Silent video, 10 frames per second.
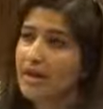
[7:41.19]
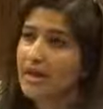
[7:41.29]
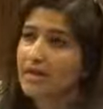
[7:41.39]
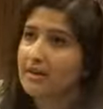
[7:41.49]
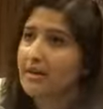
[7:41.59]

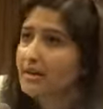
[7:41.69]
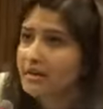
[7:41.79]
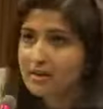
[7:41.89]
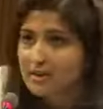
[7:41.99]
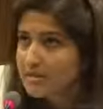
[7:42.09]

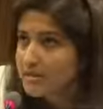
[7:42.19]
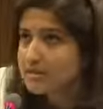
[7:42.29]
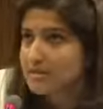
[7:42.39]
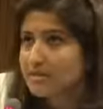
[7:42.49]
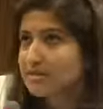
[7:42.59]
And this
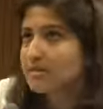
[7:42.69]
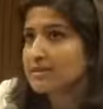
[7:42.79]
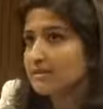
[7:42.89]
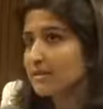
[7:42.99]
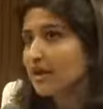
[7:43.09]

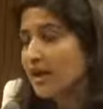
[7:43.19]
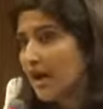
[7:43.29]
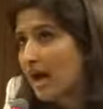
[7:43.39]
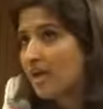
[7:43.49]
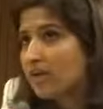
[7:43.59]
is
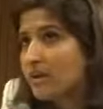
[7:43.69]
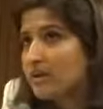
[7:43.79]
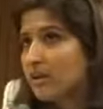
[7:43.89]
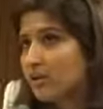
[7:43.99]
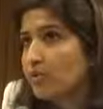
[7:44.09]
how
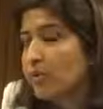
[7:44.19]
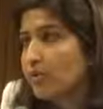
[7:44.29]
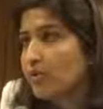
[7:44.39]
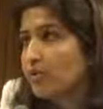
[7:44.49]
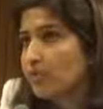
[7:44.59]
we know
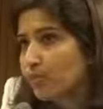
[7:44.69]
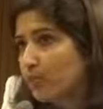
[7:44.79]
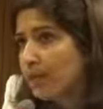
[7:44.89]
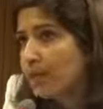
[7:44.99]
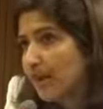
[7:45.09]
that
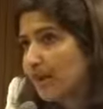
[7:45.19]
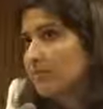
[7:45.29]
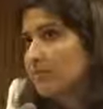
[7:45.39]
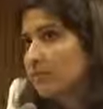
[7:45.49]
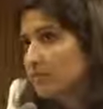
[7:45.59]
we
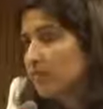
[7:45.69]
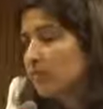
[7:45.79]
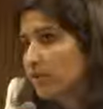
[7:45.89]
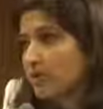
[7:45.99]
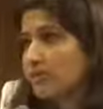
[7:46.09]
came
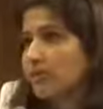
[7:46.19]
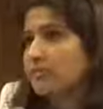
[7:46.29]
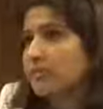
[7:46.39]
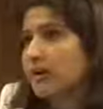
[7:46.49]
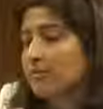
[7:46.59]
somewhere from.